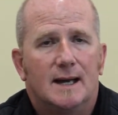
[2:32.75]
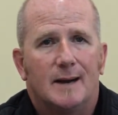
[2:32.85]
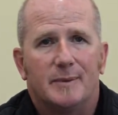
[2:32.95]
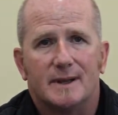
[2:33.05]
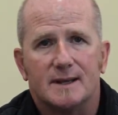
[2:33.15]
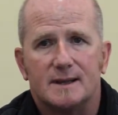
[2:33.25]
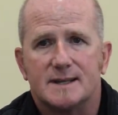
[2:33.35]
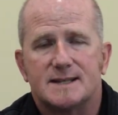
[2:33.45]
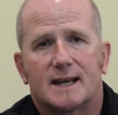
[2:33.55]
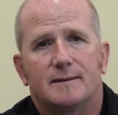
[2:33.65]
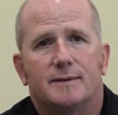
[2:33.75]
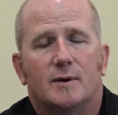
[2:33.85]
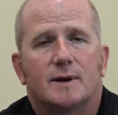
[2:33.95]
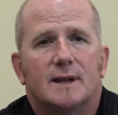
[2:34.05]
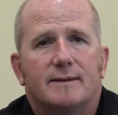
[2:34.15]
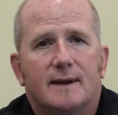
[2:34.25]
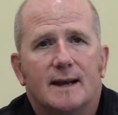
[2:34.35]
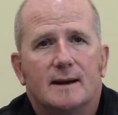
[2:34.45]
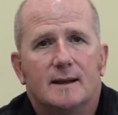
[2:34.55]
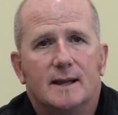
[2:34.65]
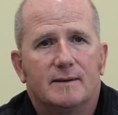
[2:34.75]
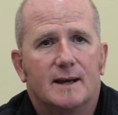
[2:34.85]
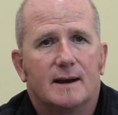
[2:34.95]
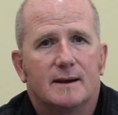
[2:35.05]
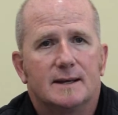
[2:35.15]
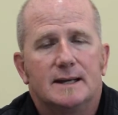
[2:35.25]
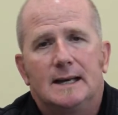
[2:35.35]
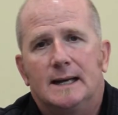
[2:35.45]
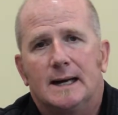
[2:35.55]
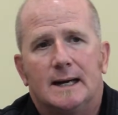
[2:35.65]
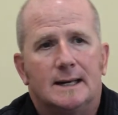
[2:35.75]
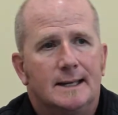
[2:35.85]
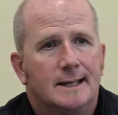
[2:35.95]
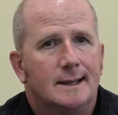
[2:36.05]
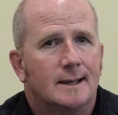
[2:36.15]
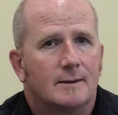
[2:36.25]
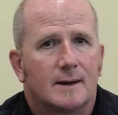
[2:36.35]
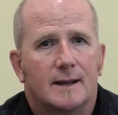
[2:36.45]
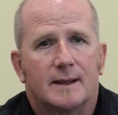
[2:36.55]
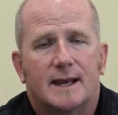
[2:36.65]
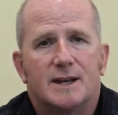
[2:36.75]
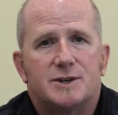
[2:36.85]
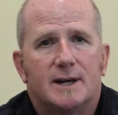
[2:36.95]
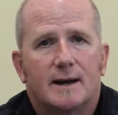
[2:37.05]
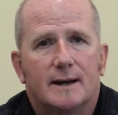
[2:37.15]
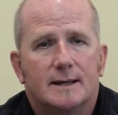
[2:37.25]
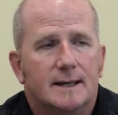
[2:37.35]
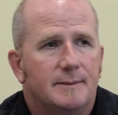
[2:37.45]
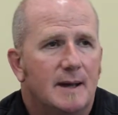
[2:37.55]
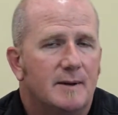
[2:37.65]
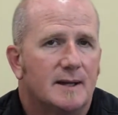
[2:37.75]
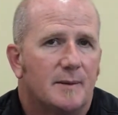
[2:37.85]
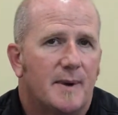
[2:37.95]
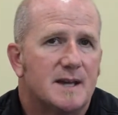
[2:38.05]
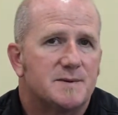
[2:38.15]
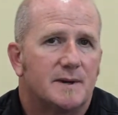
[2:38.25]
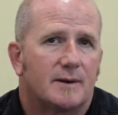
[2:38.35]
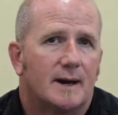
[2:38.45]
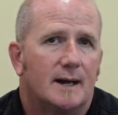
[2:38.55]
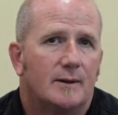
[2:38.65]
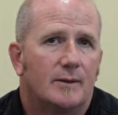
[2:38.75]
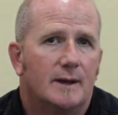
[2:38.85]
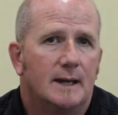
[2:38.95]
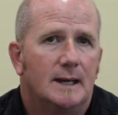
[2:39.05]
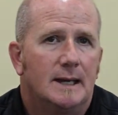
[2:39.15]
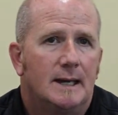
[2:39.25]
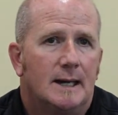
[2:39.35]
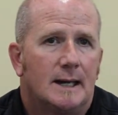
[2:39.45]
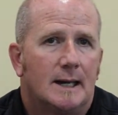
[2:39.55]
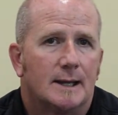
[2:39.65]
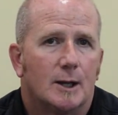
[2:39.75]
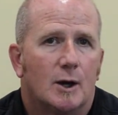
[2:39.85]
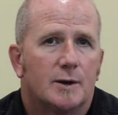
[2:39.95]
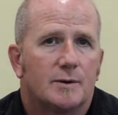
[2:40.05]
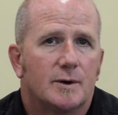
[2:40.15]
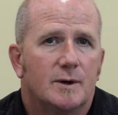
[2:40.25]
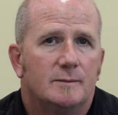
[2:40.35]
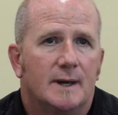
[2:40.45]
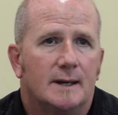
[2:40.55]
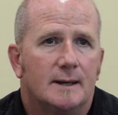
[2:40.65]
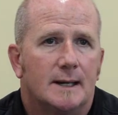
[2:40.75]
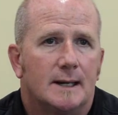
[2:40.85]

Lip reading: Up in the second floor in the living area, and around the kitchen area, and maybe in the basement around the laundry room and